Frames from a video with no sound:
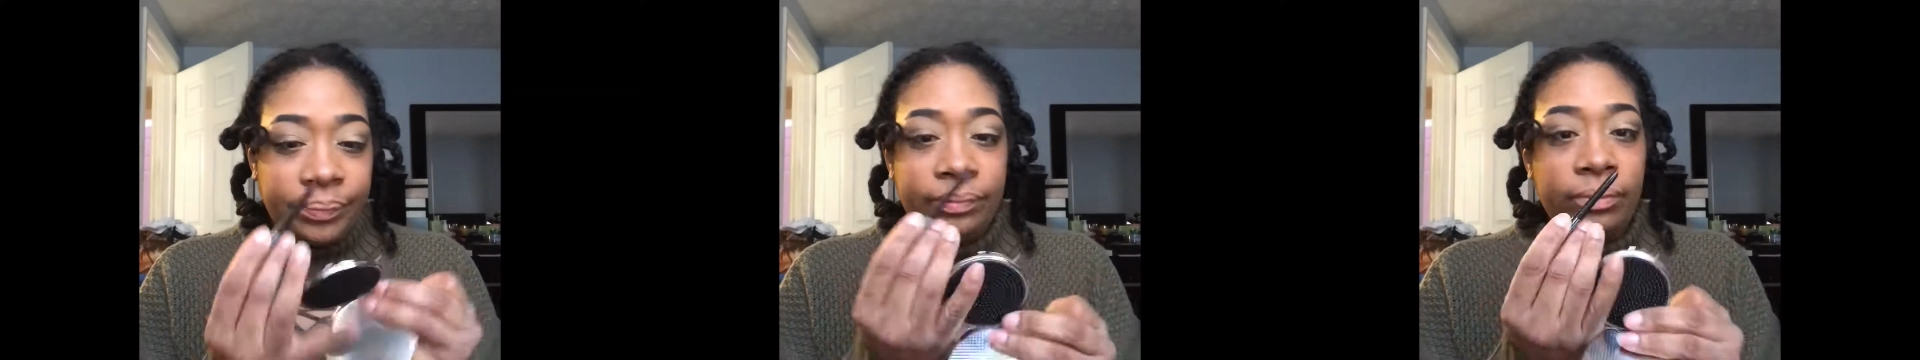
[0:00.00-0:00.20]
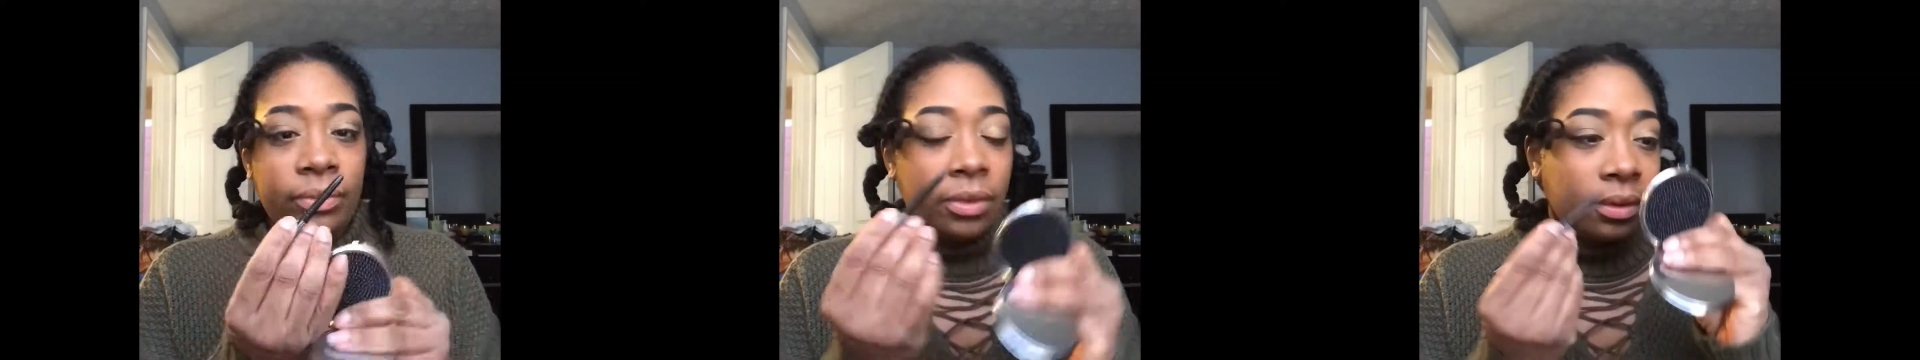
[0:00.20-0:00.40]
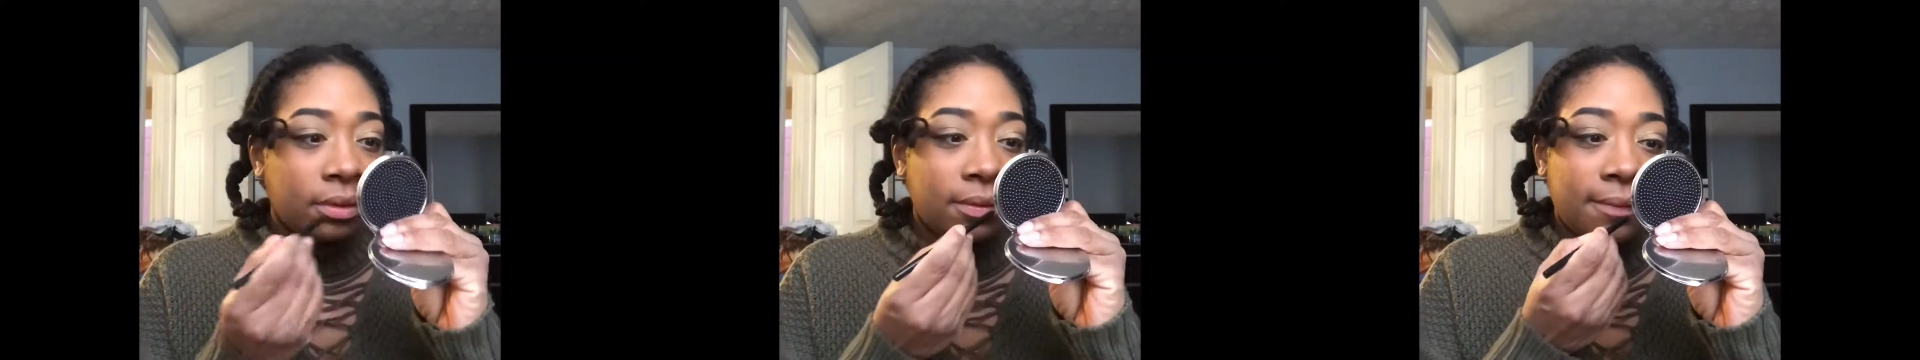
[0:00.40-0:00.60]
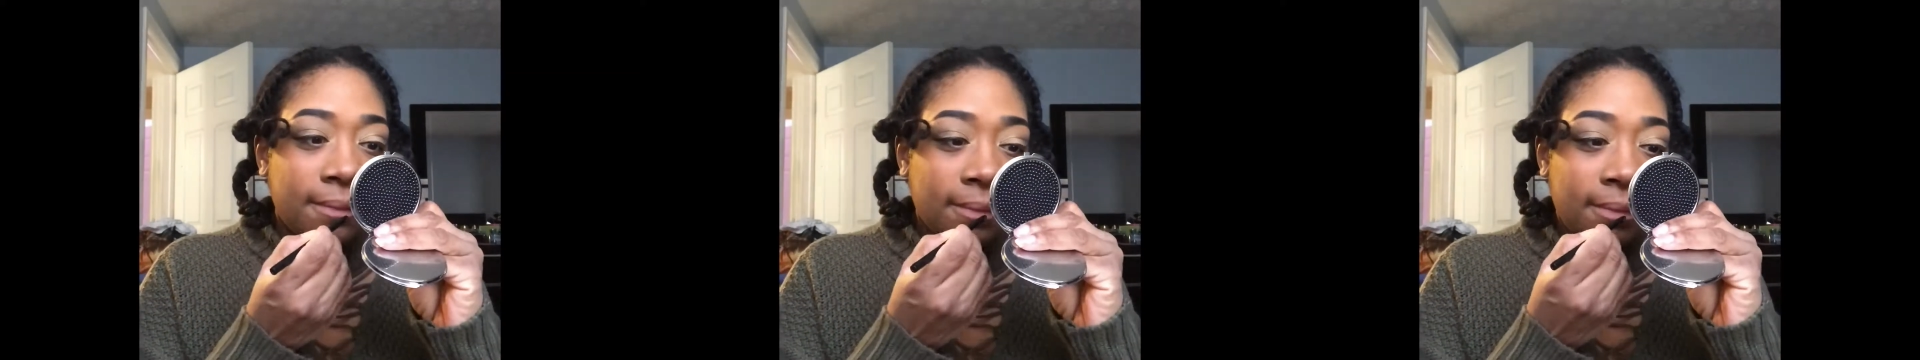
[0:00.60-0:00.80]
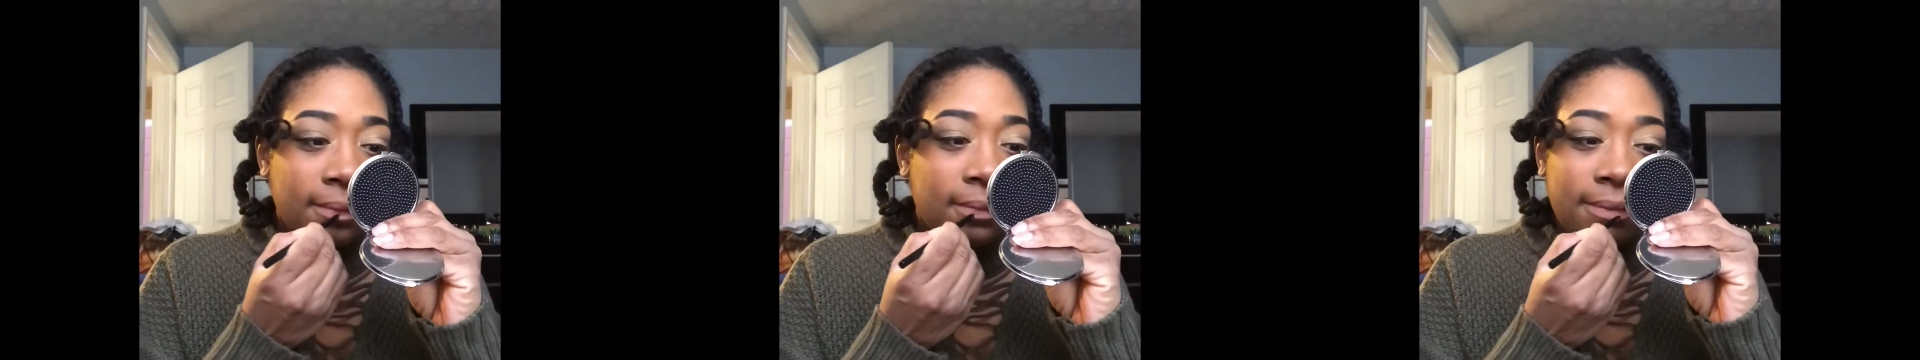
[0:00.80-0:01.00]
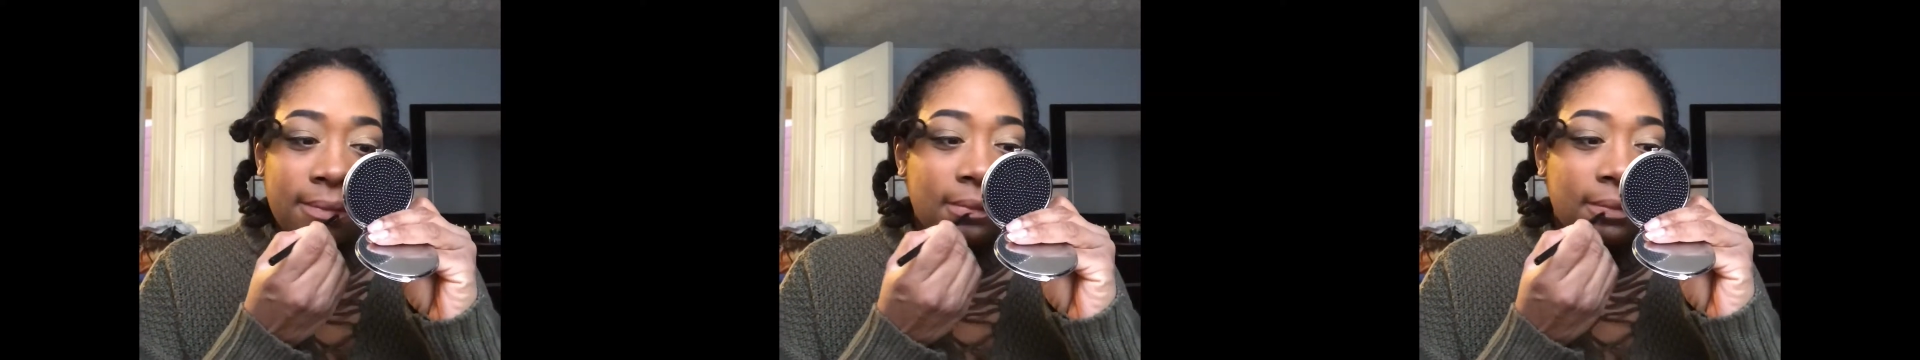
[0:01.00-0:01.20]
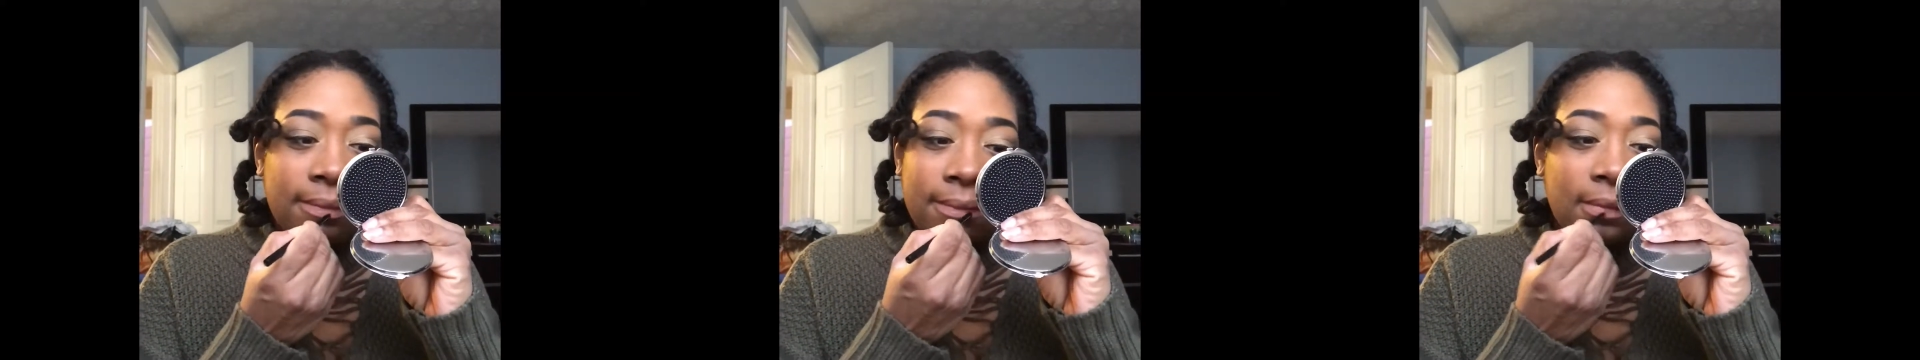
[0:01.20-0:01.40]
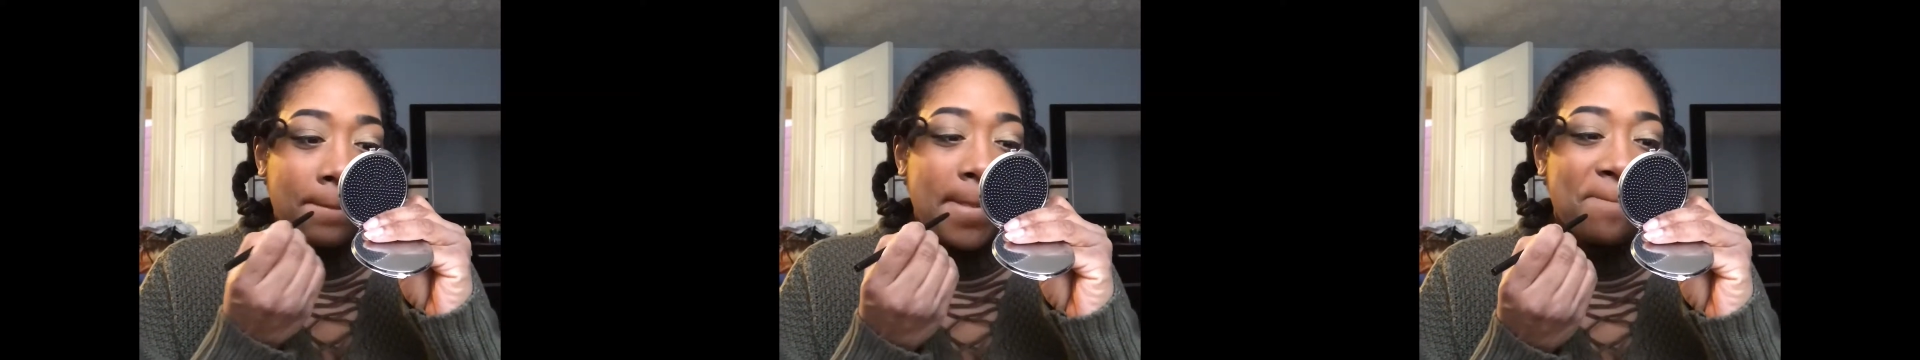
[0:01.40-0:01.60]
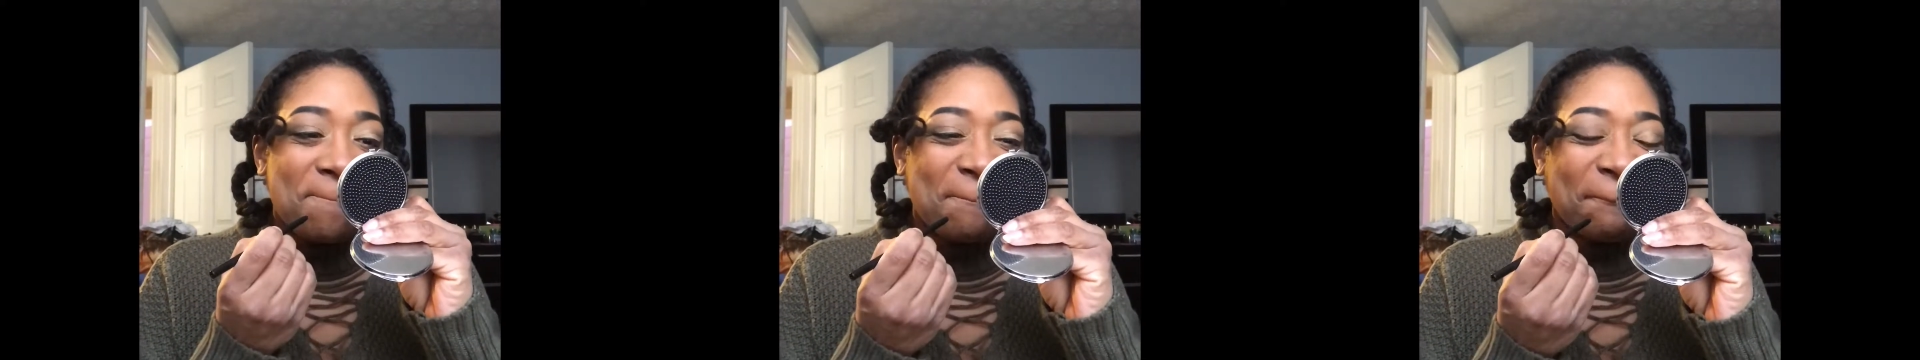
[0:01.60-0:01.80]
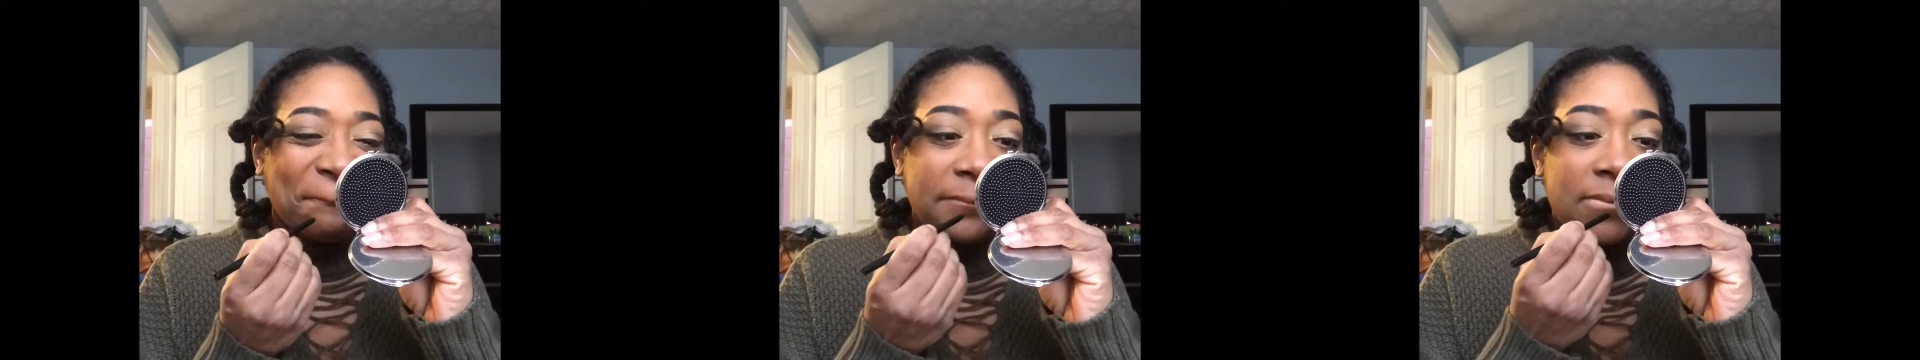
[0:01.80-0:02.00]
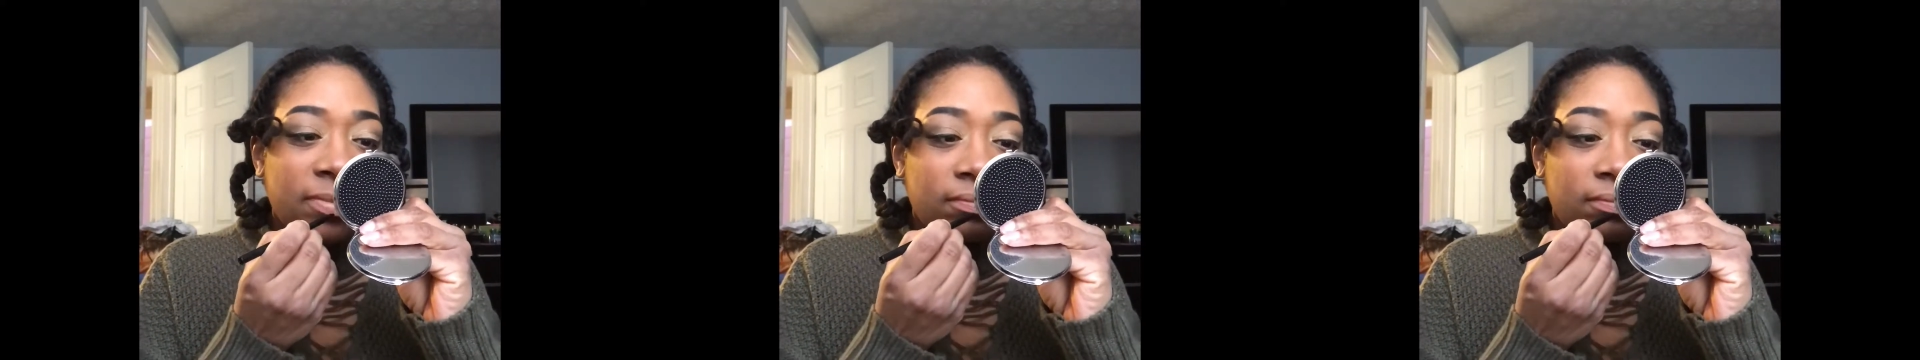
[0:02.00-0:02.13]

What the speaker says: the notion that I was going to do